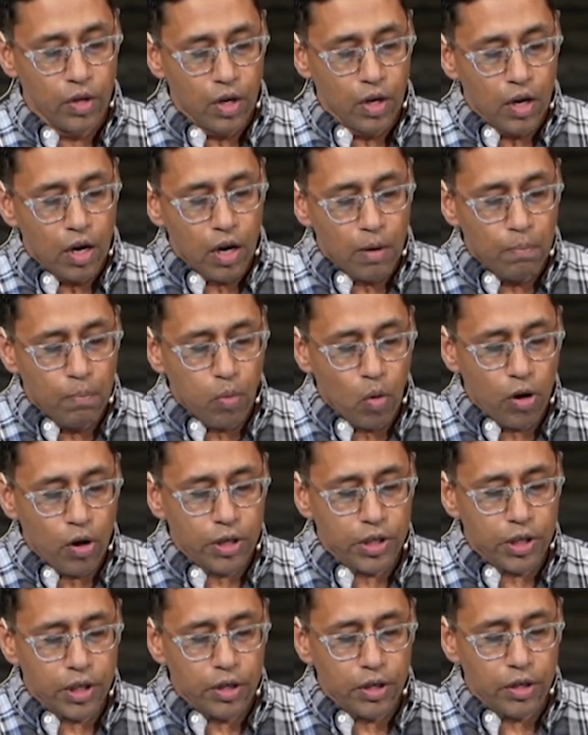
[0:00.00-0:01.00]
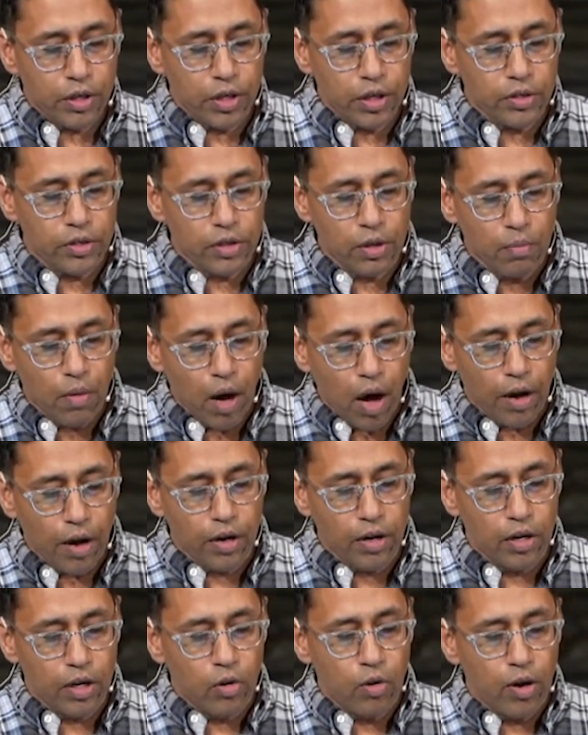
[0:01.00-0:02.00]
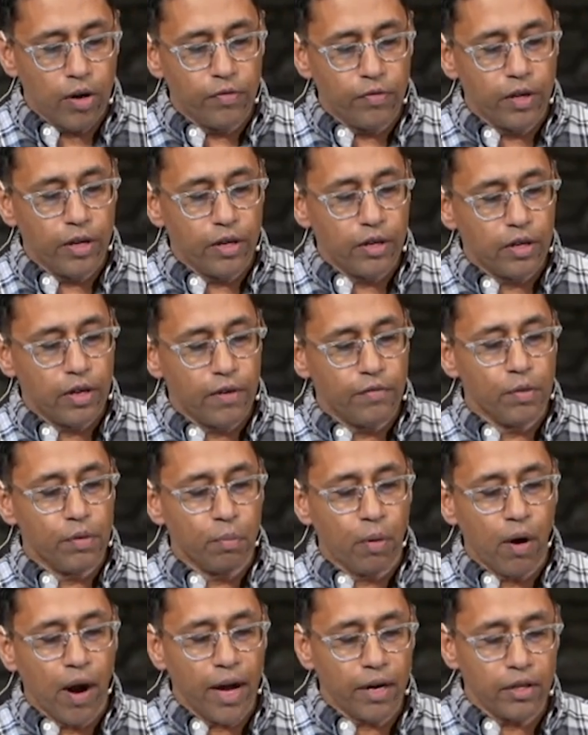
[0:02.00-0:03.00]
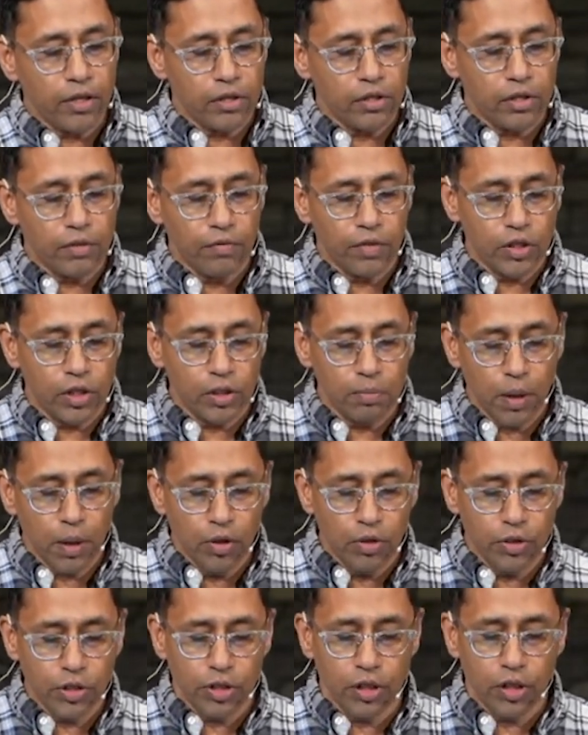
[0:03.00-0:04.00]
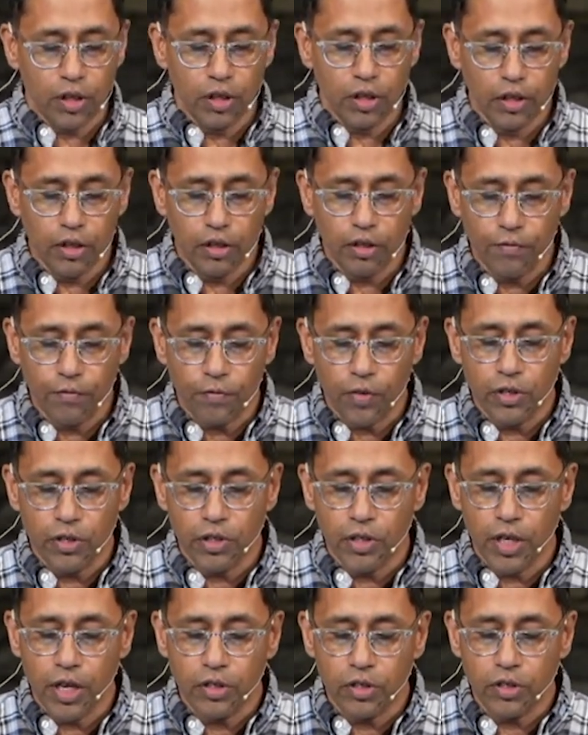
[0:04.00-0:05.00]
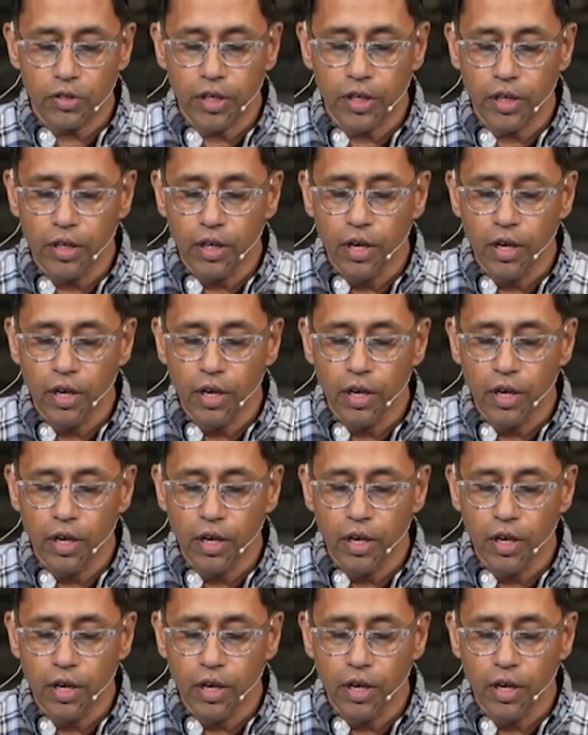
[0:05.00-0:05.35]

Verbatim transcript: Abortion is the modern equivalent of the practice of exposure in the first century.